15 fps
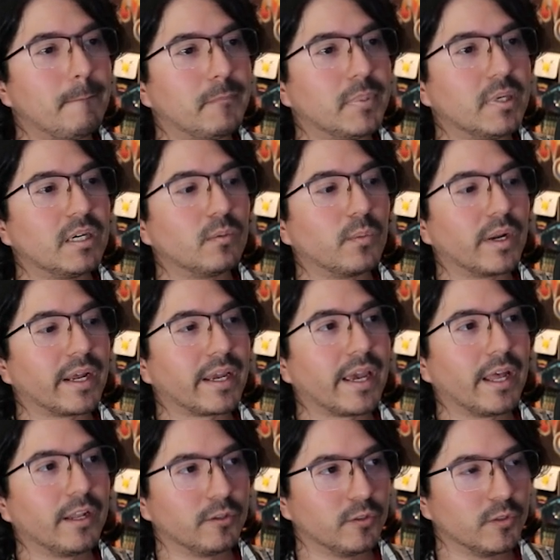But what I
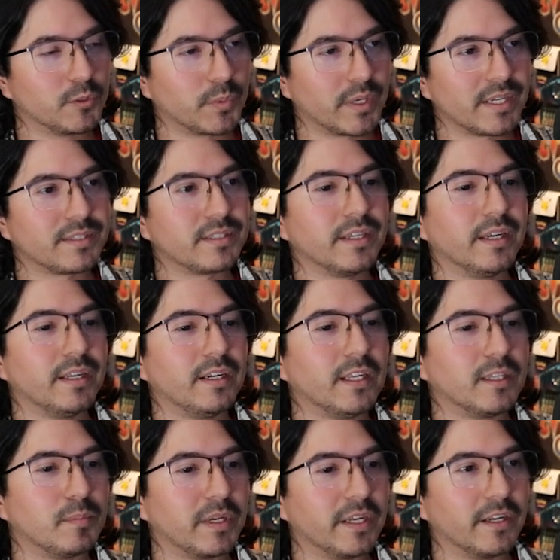can do is what I said at
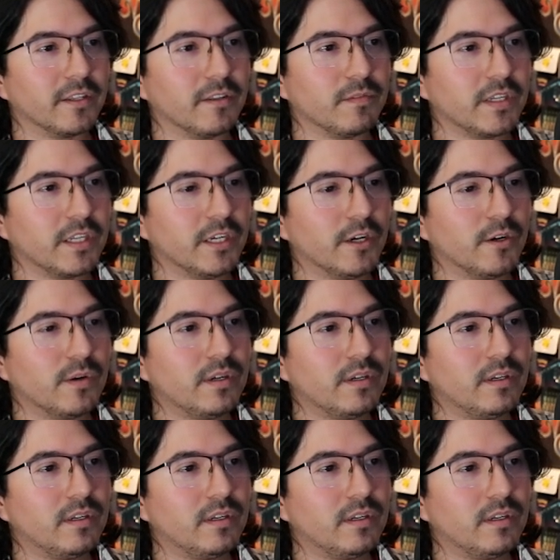the beginning of the video.